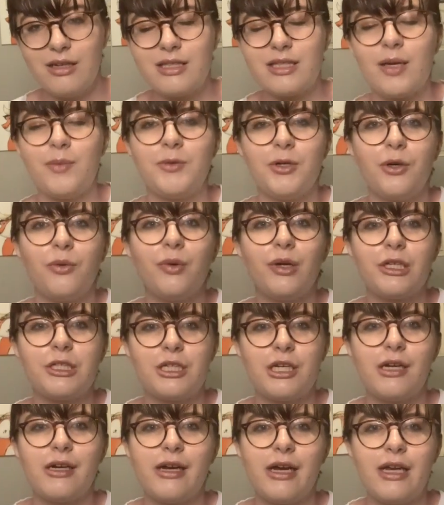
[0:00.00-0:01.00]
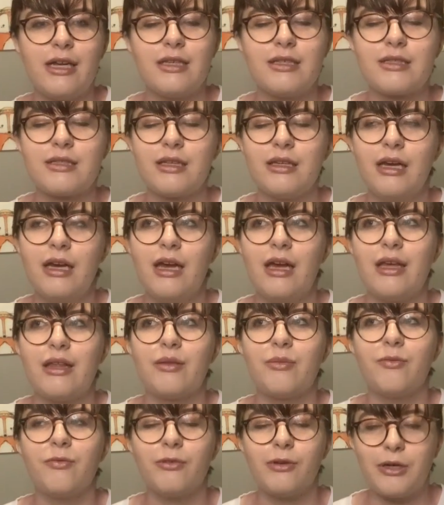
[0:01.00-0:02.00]
except her wheelchair is a
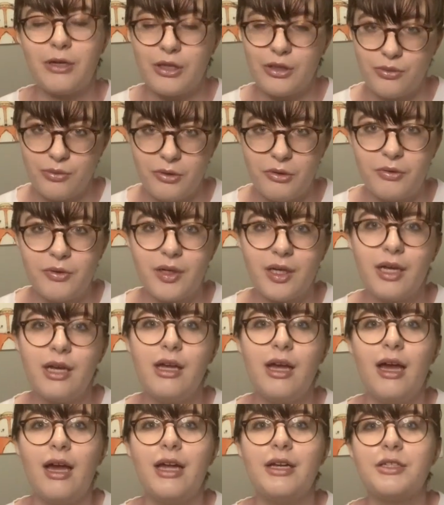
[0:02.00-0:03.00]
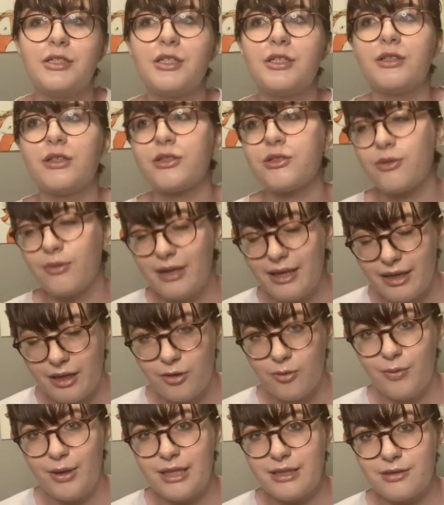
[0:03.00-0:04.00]
floating throne and she's also a
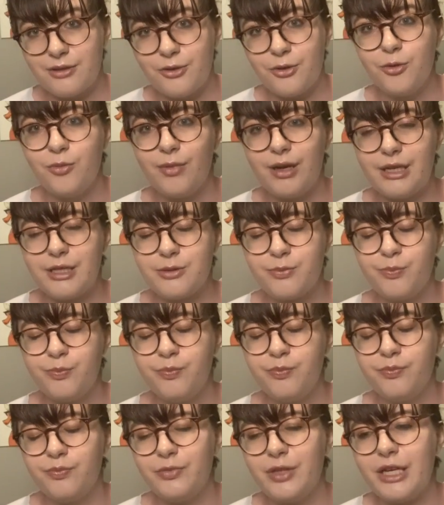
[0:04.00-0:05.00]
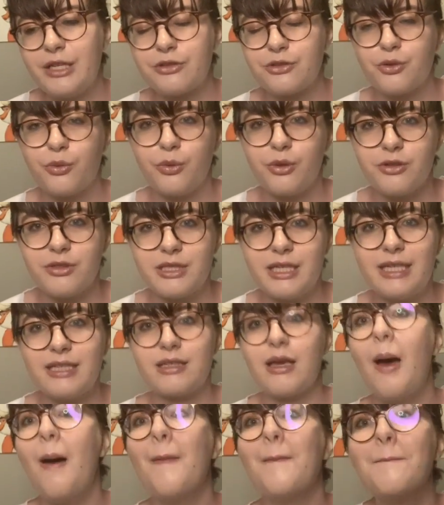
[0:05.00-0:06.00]
necromancer who makes dead squirrels dance.